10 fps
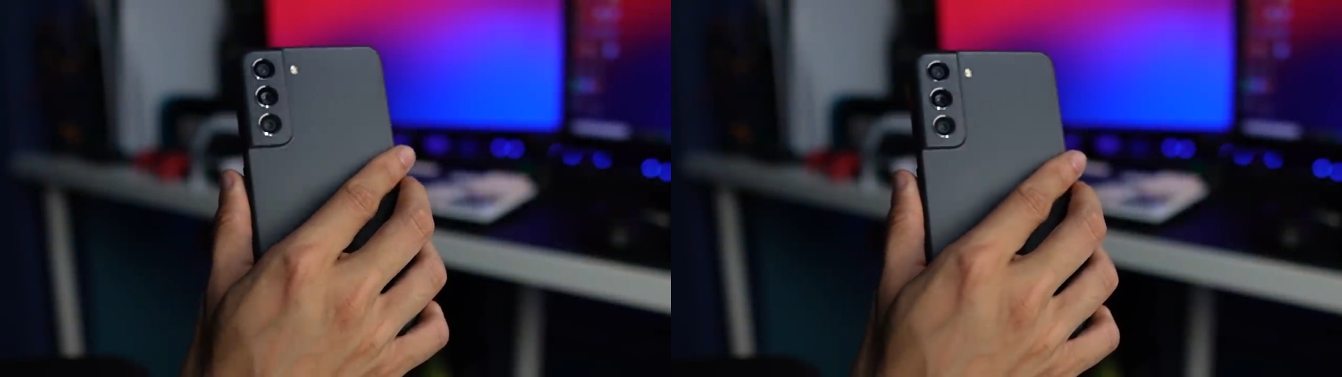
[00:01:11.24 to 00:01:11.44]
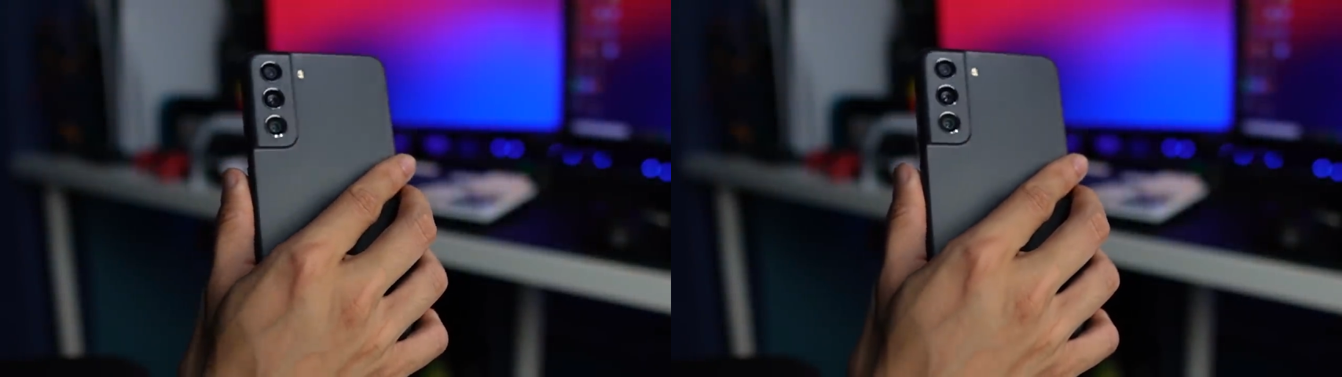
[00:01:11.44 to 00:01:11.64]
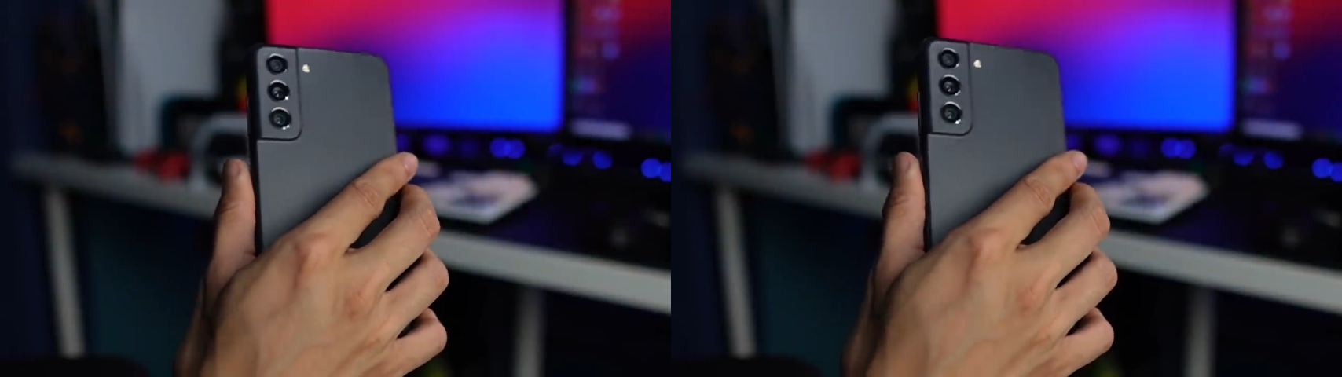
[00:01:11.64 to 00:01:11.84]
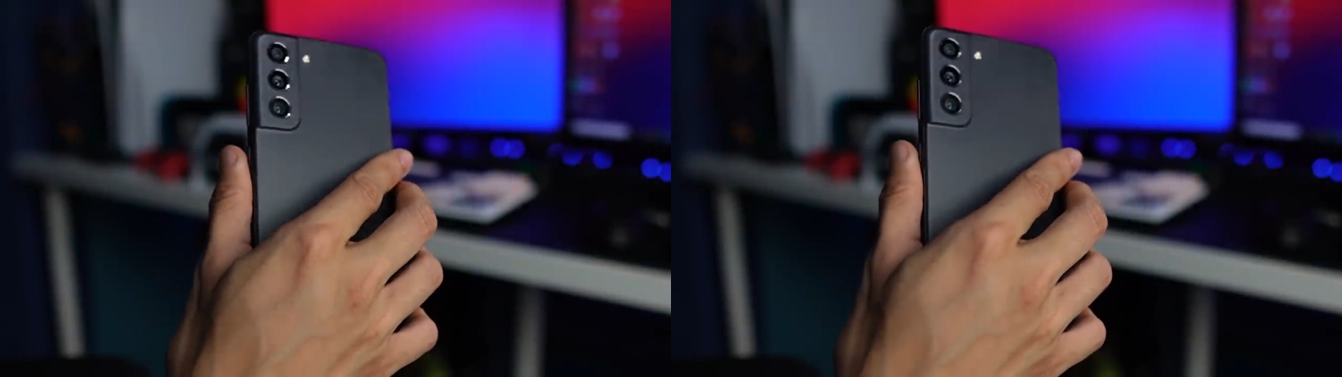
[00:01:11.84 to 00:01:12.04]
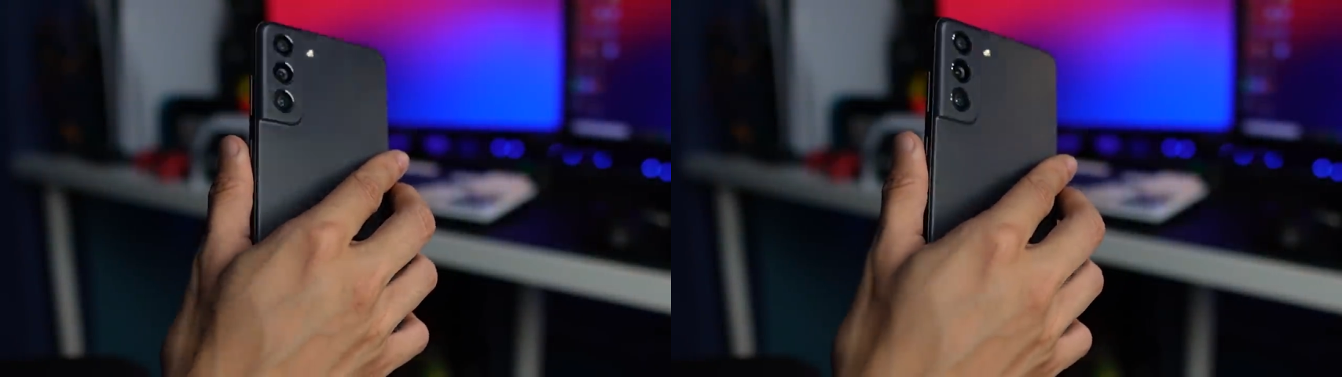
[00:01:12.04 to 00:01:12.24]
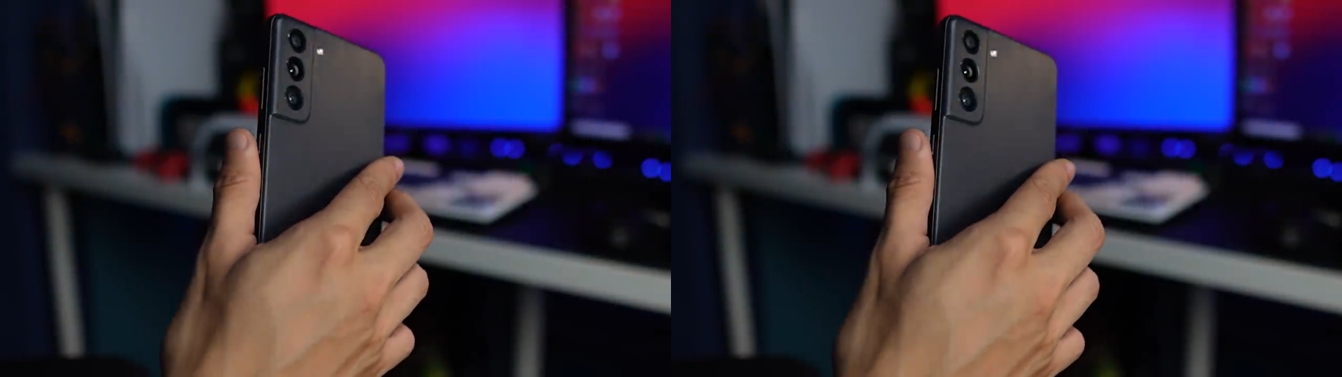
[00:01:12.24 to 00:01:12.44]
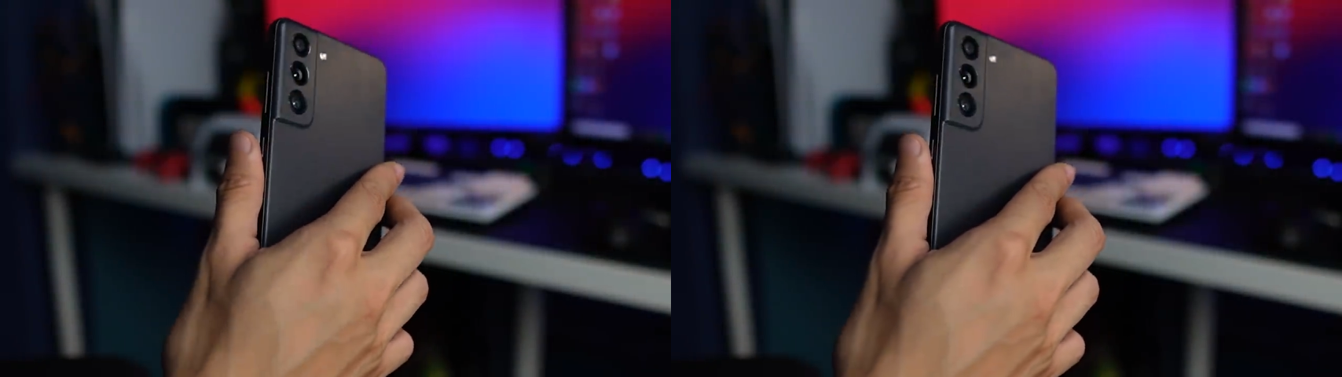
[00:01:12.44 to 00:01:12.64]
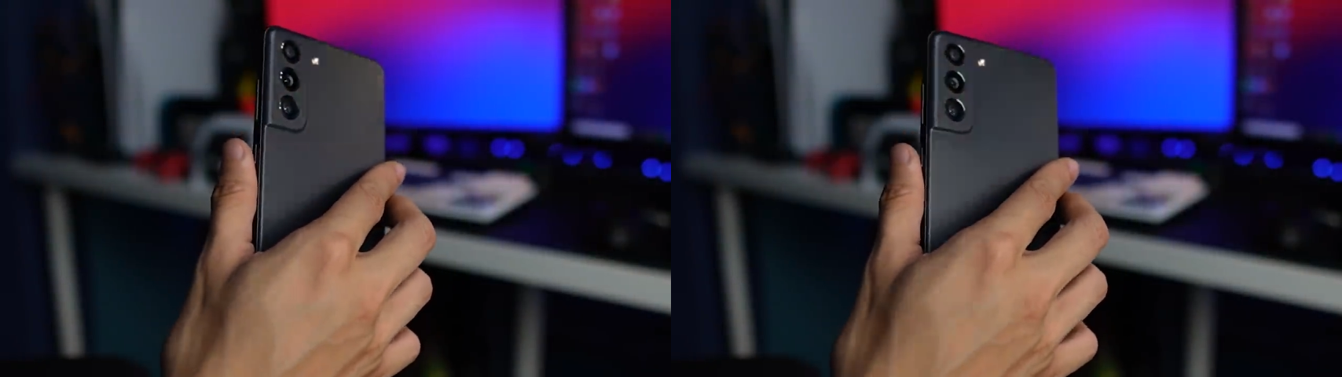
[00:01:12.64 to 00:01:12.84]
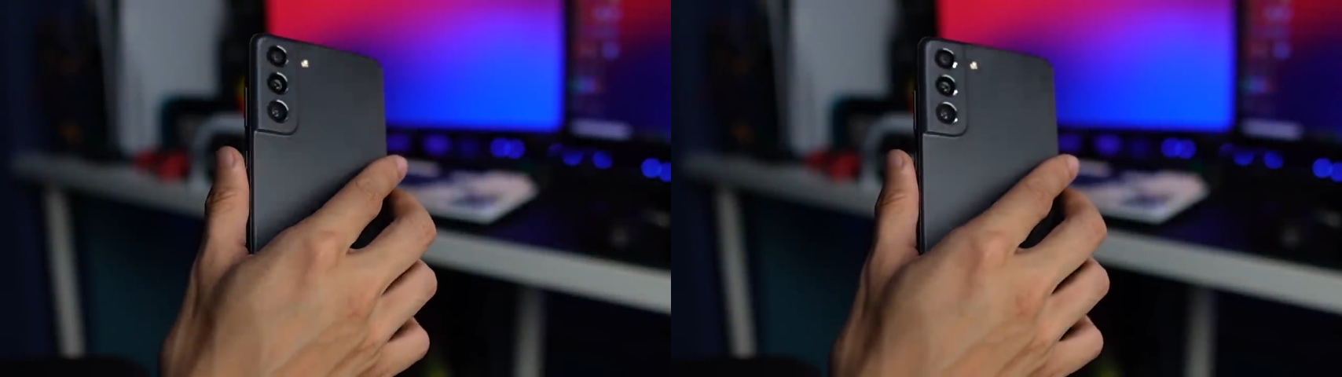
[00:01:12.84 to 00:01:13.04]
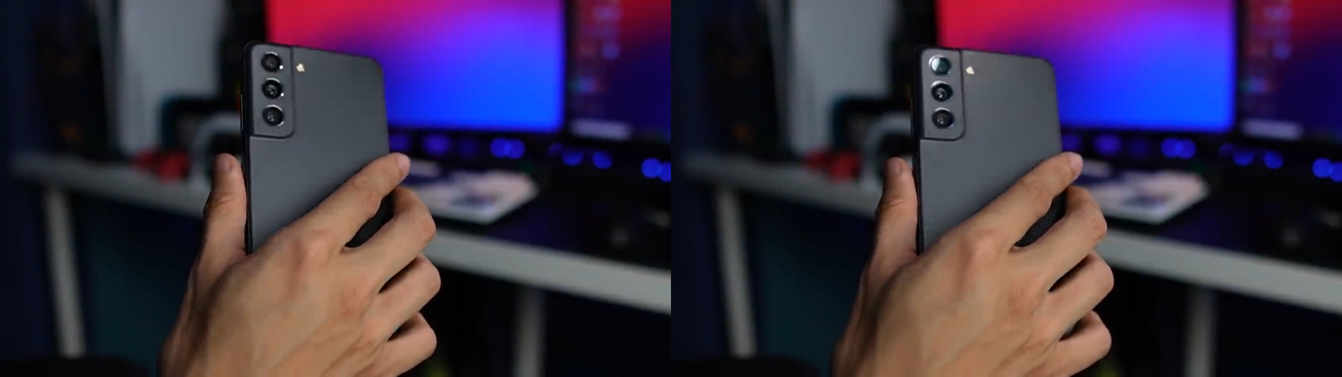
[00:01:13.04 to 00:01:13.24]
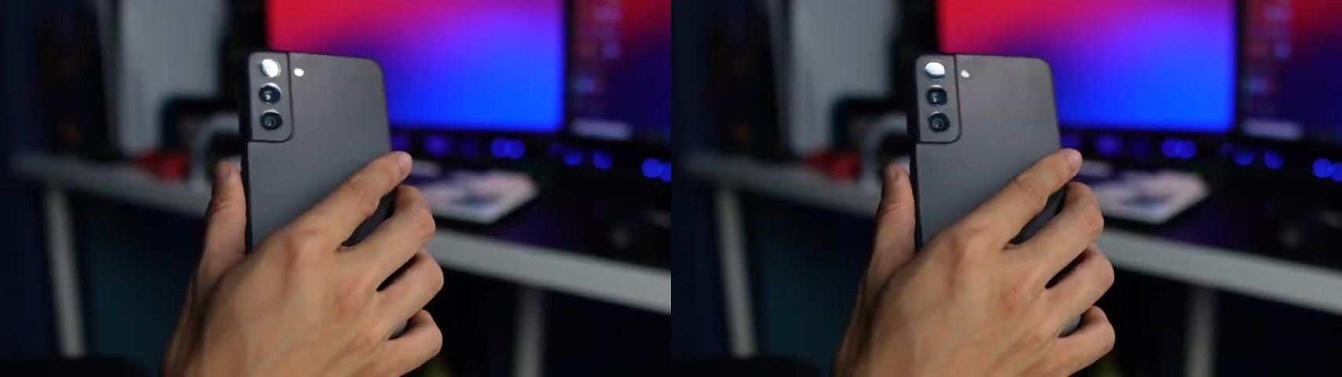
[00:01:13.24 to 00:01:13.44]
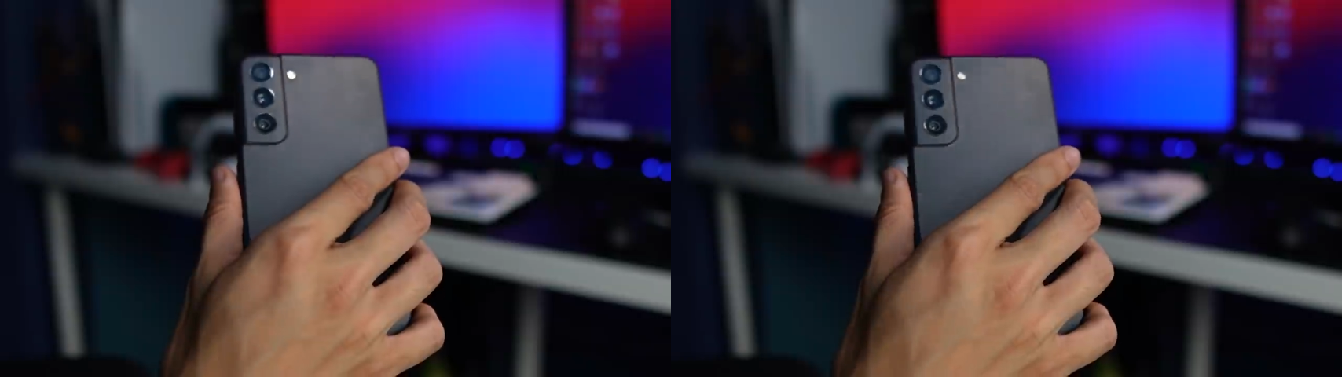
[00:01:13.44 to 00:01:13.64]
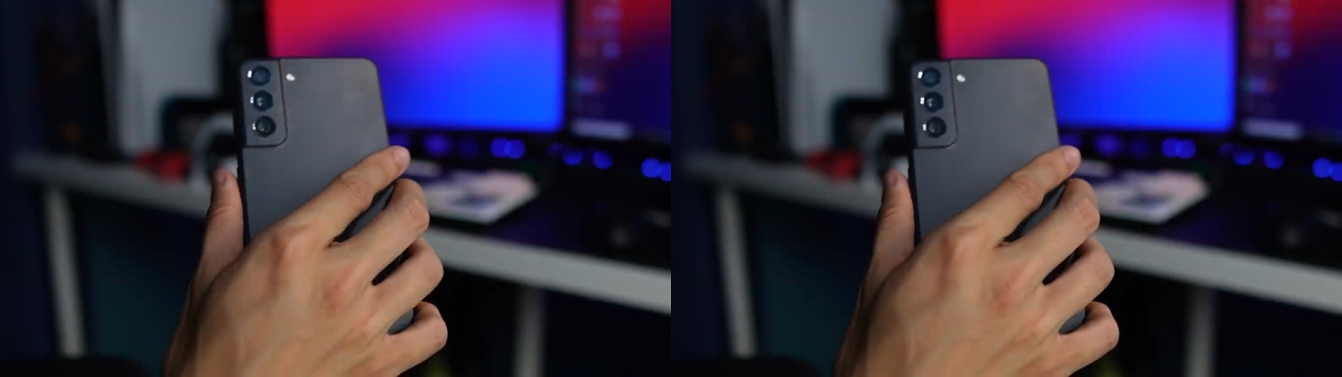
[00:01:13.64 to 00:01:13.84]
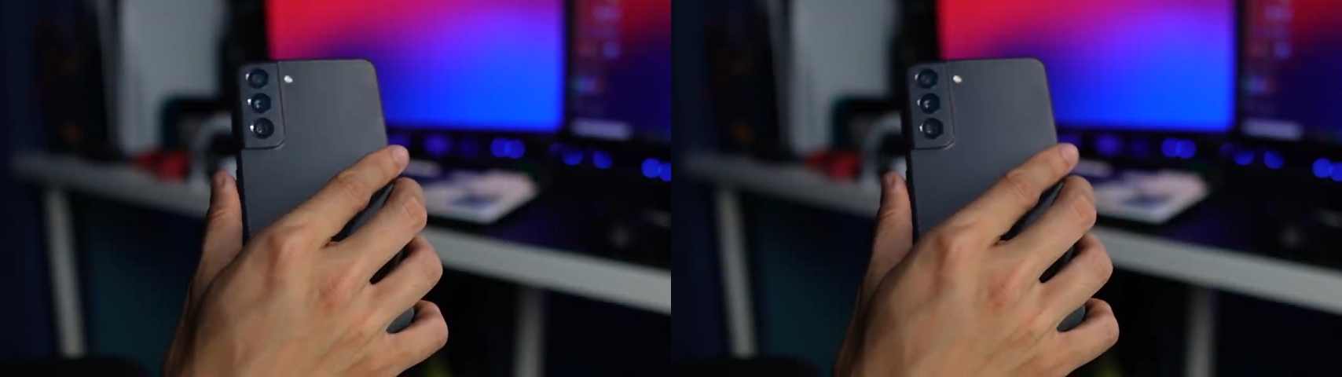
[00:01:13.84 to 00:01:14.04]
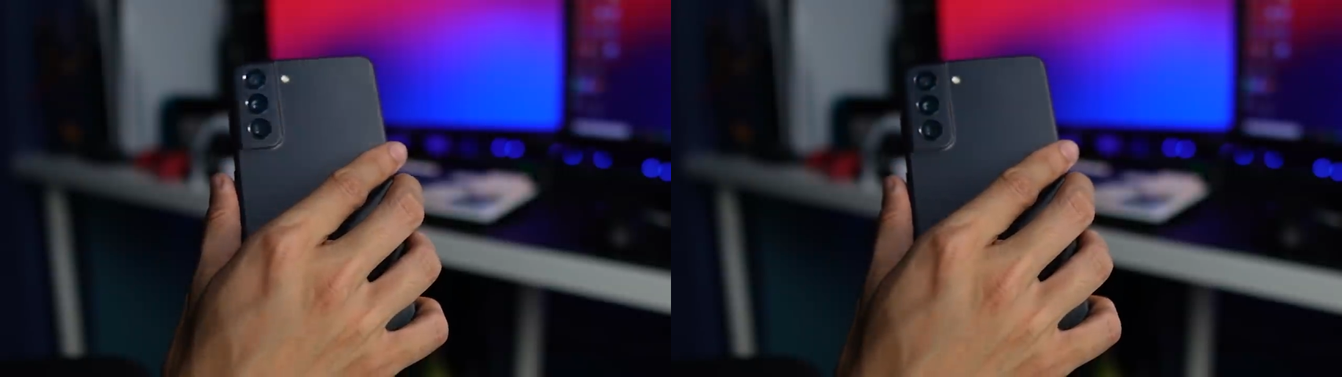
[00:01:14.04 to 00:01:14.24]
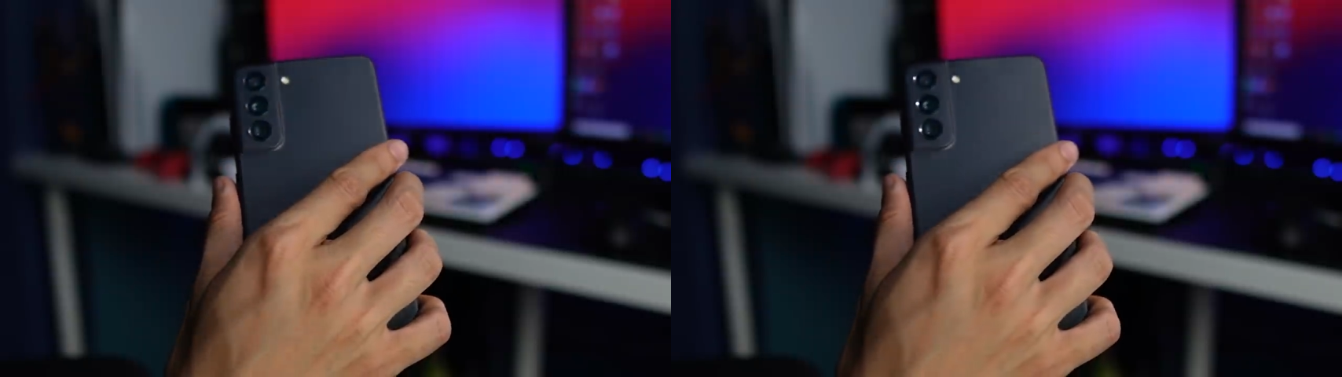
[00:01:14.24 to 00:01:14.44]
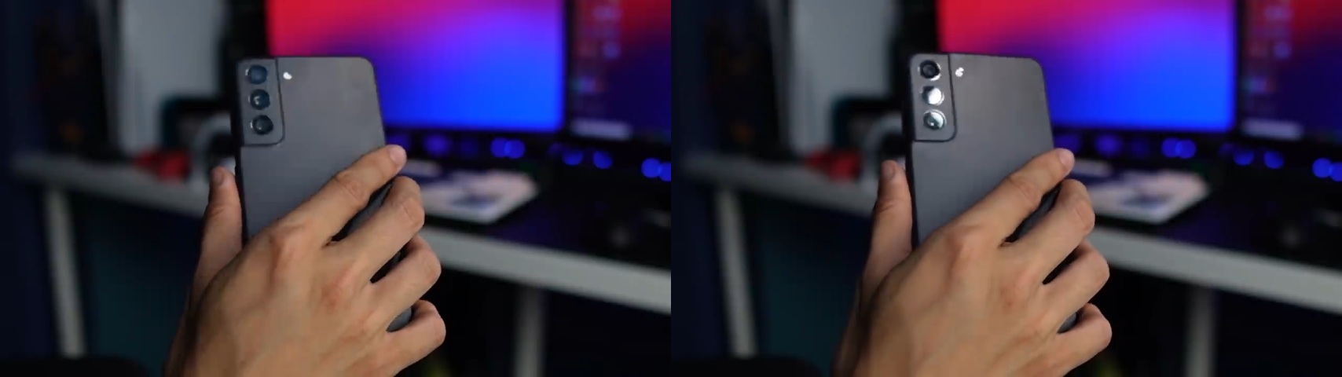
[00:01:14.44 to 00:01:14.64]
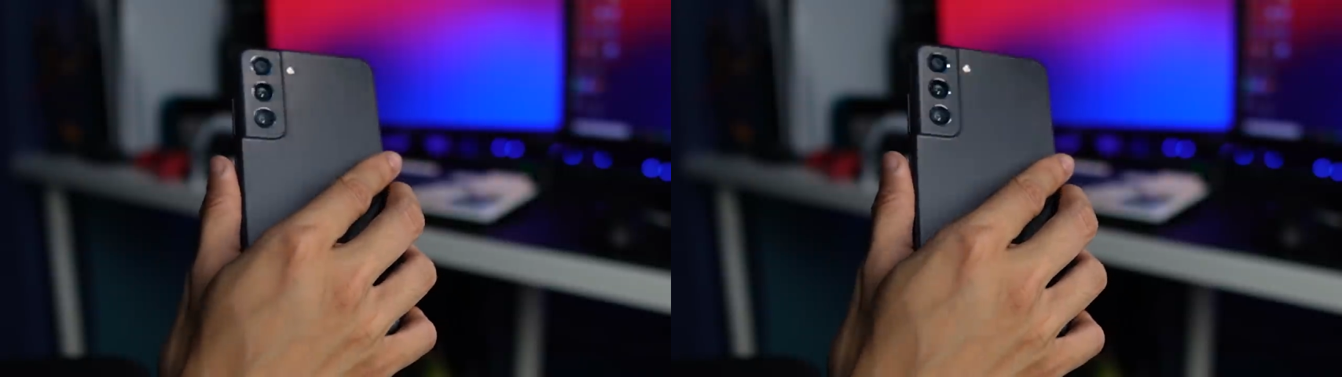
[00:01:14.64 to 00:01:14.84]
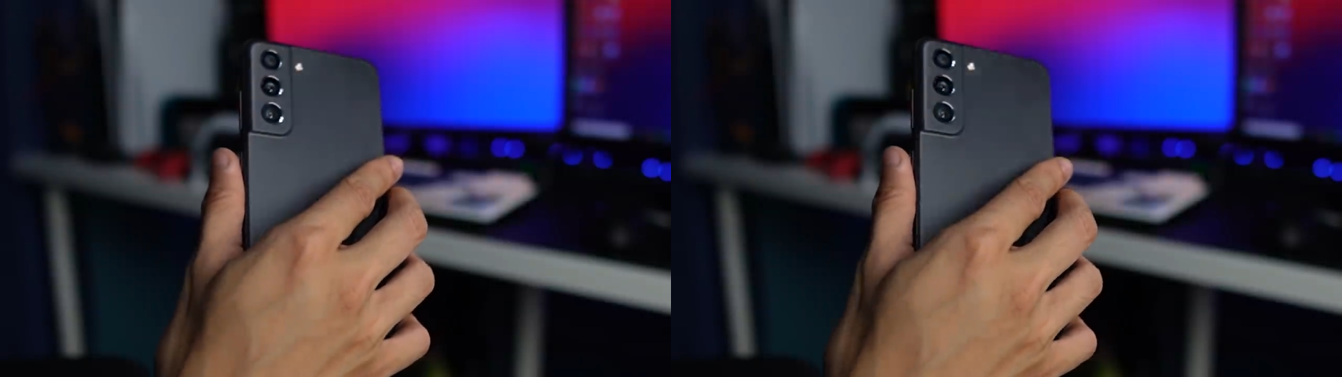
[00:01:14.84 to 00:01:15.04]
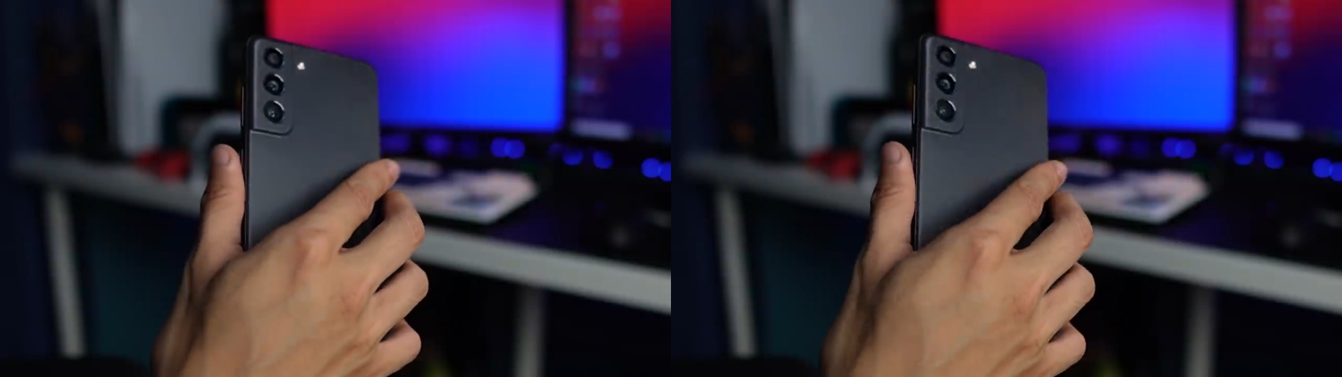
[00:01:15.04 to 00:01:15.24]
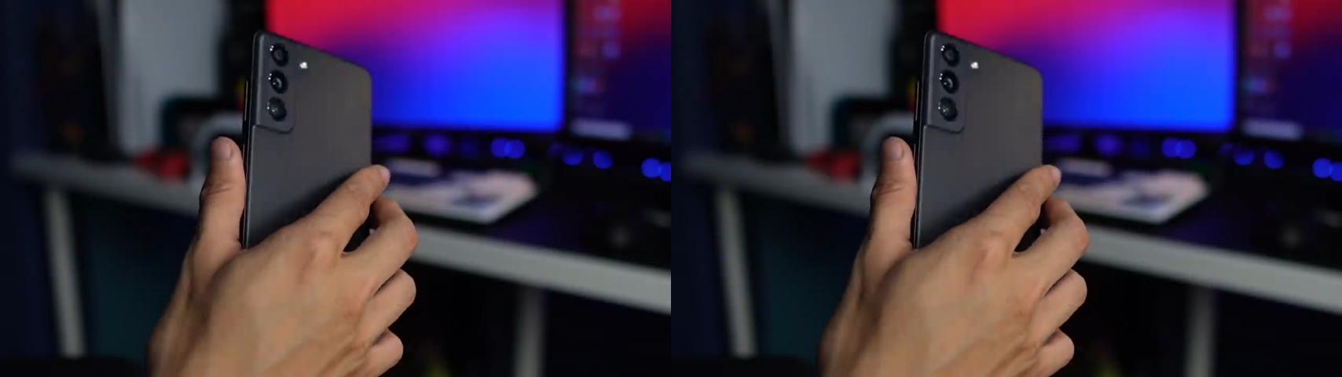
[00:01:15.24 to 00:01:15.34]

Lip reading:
[unreadable: no face in view]